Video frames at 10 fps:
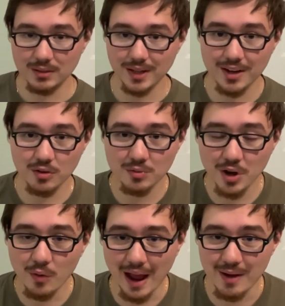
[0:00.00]
I don't
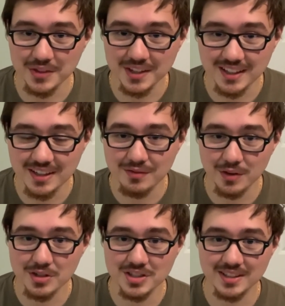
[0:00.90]
know what the
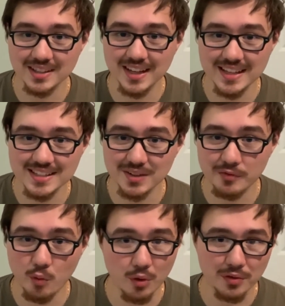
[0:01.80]
conversion is. A
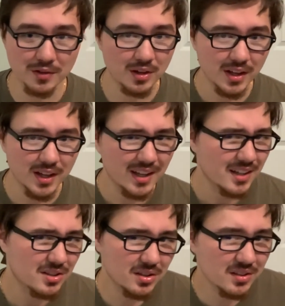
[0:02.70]
fourth
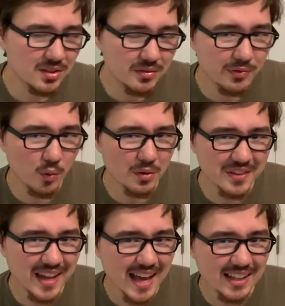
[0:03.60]

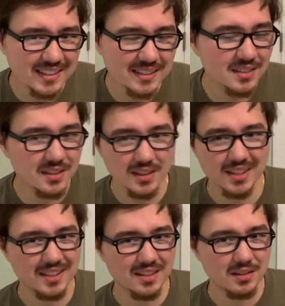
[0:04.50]
gallon?
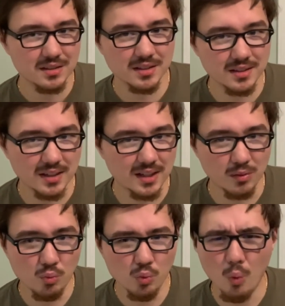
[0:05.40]

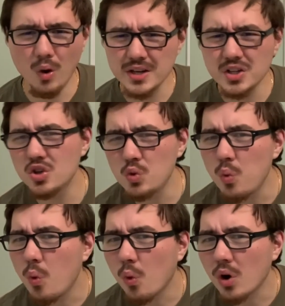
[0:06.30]
1
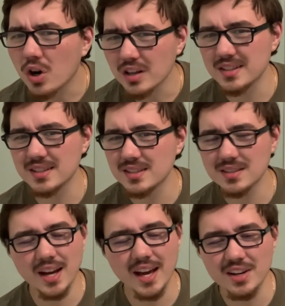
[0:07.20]
quart?
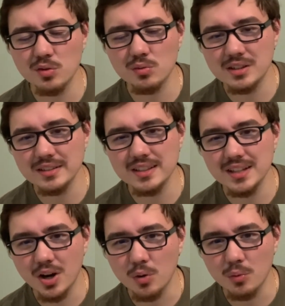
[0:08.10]
I don't really
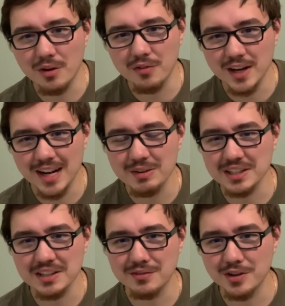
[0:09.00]
know. I forgot what the
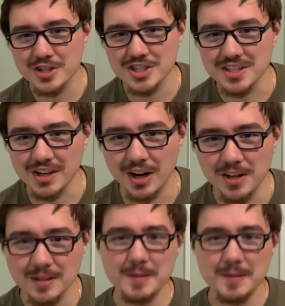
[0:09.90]
conversions are.